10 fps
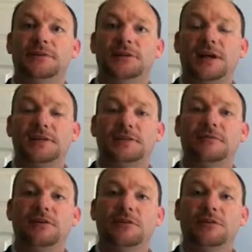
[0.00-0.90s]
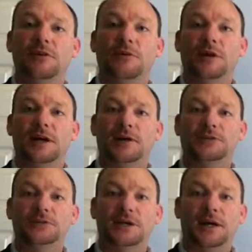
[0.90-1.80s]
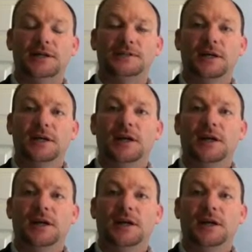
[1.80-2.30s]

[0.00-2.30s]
It's actually a very, very quick exercise.